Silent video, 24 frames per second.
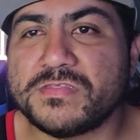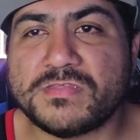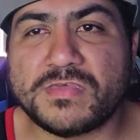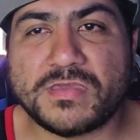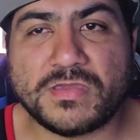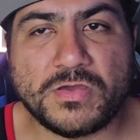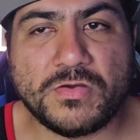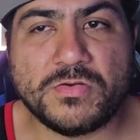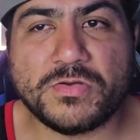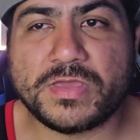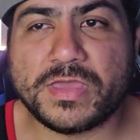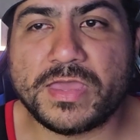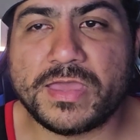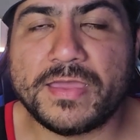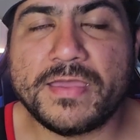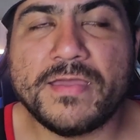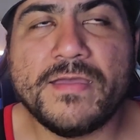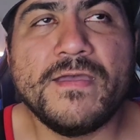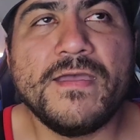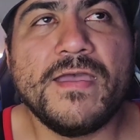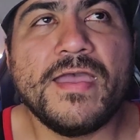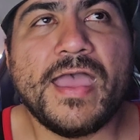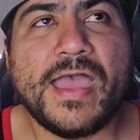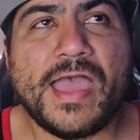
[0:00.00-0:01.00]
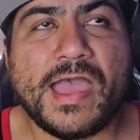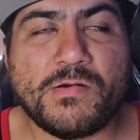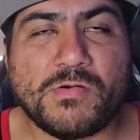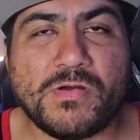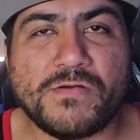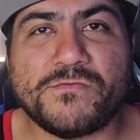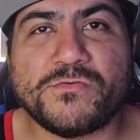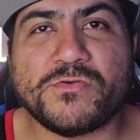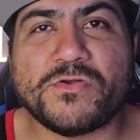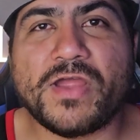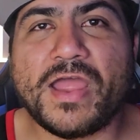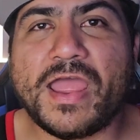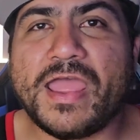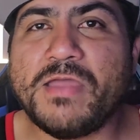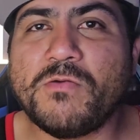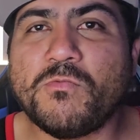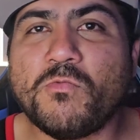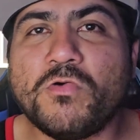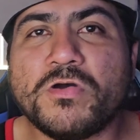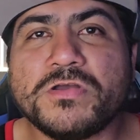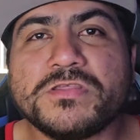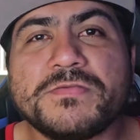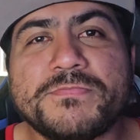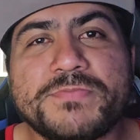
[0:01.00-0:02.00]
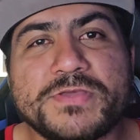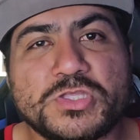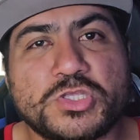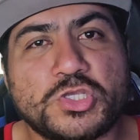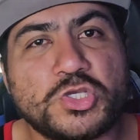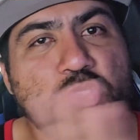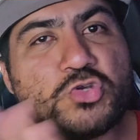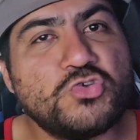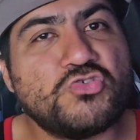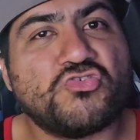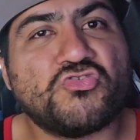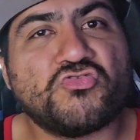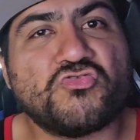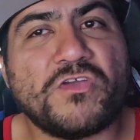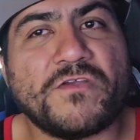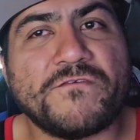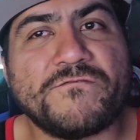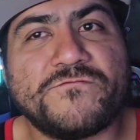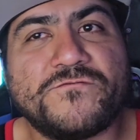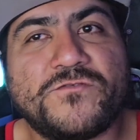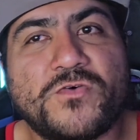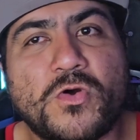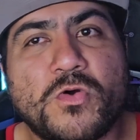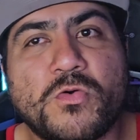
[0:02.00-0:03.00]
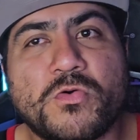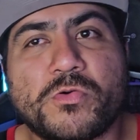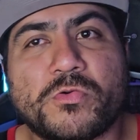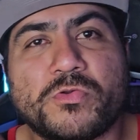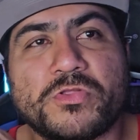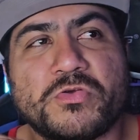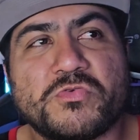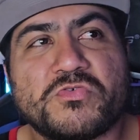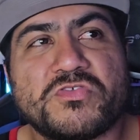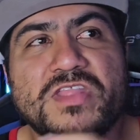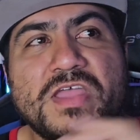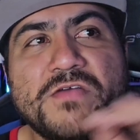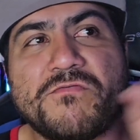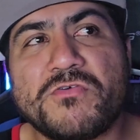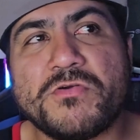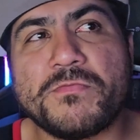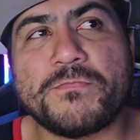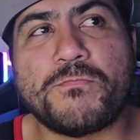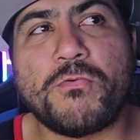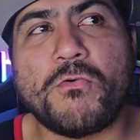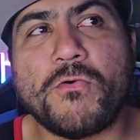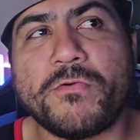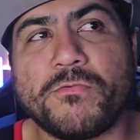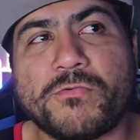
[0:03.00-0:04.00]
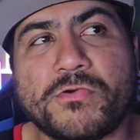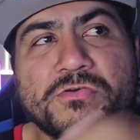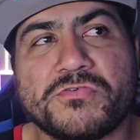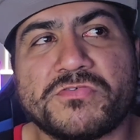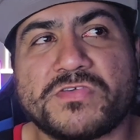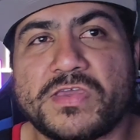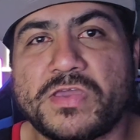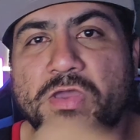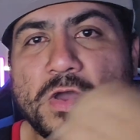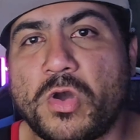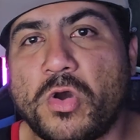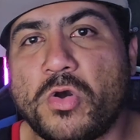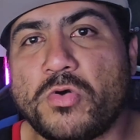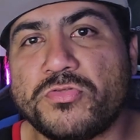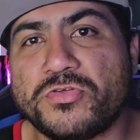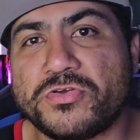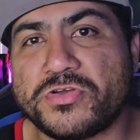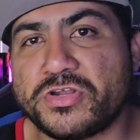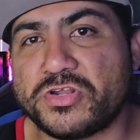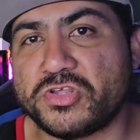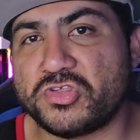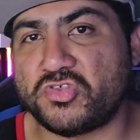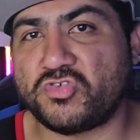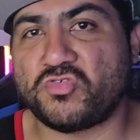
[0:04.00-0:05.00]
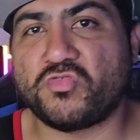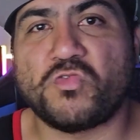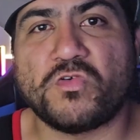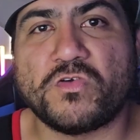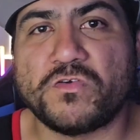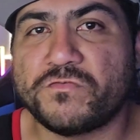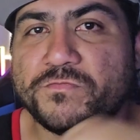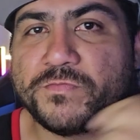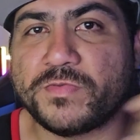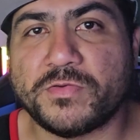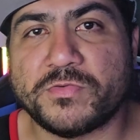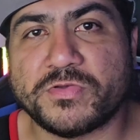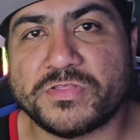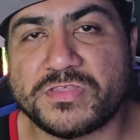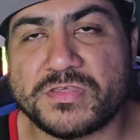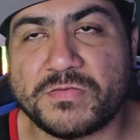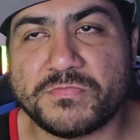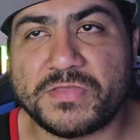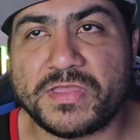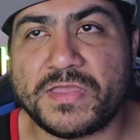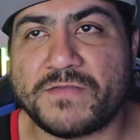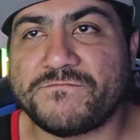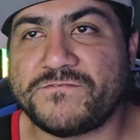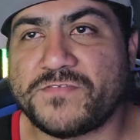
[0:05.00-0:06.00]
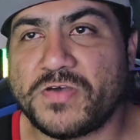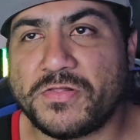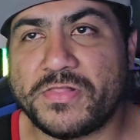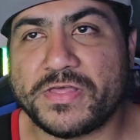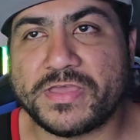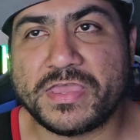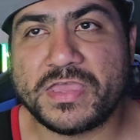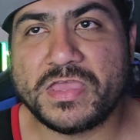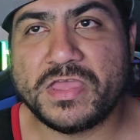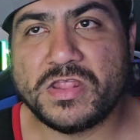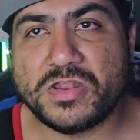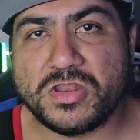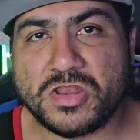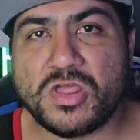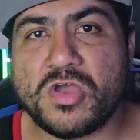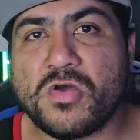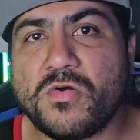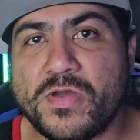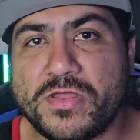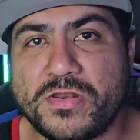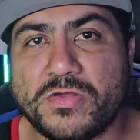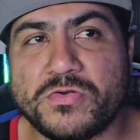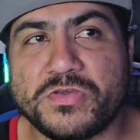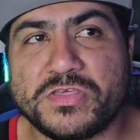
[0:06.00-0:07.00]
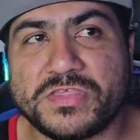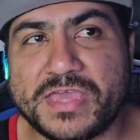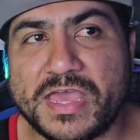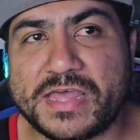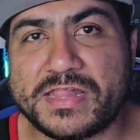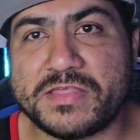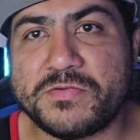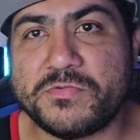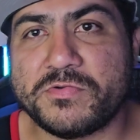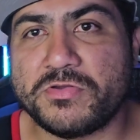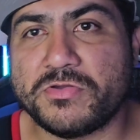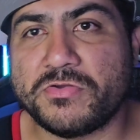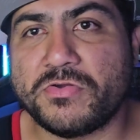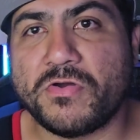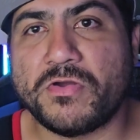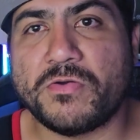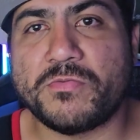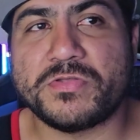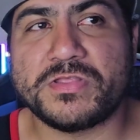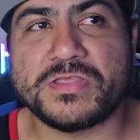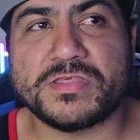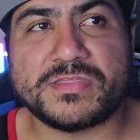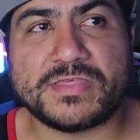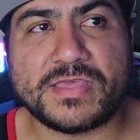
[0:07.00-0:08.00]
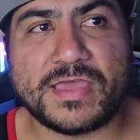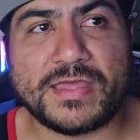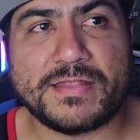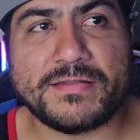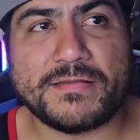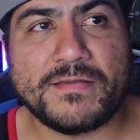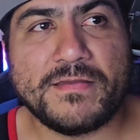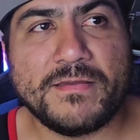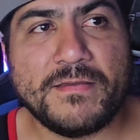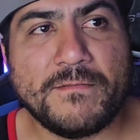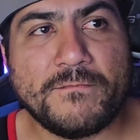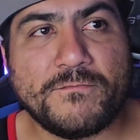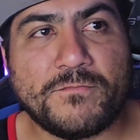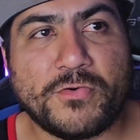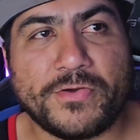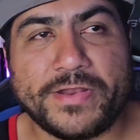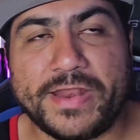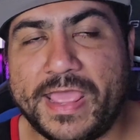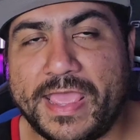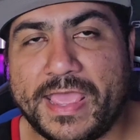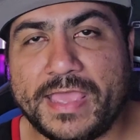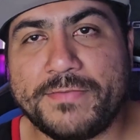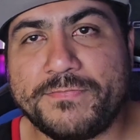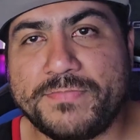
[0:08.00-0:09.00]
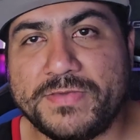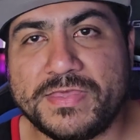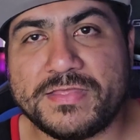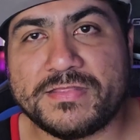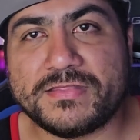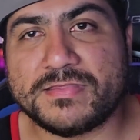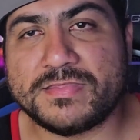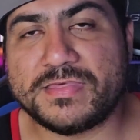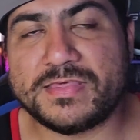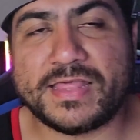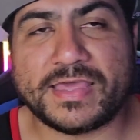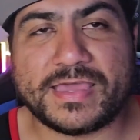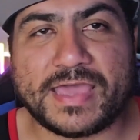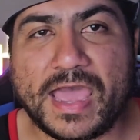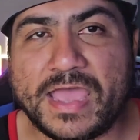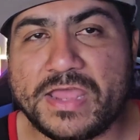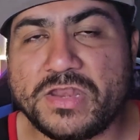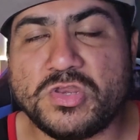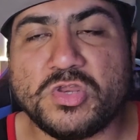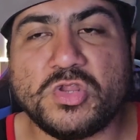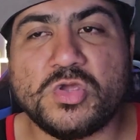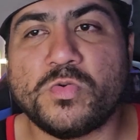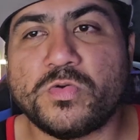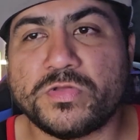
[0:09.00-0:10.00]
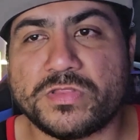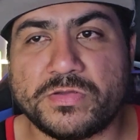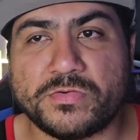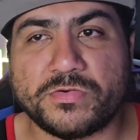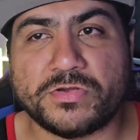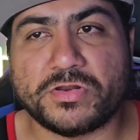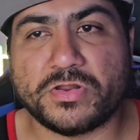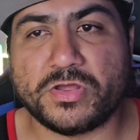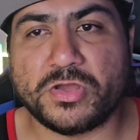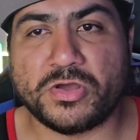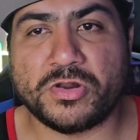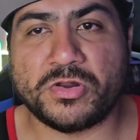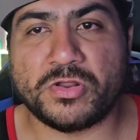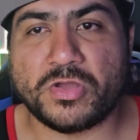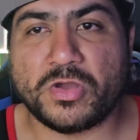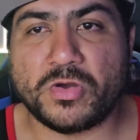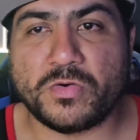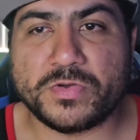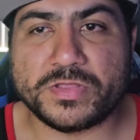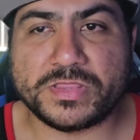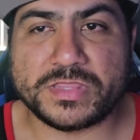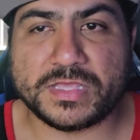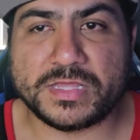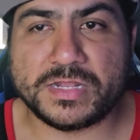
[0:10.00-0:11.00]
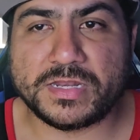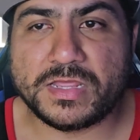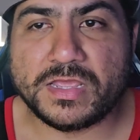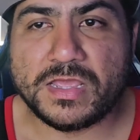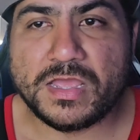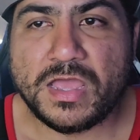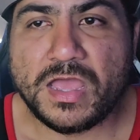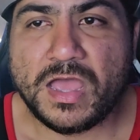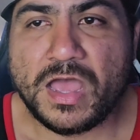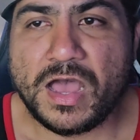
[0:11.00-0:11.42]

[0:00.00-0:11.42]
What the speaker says: It's like, okay. However, it was a bit too straightforward, where there was never a point where I was like, oh, they're going to swerve me with something. It felt like, no, I know exactly where you're going with this at point A, B, and C. Like, I knew where they were going to go with it.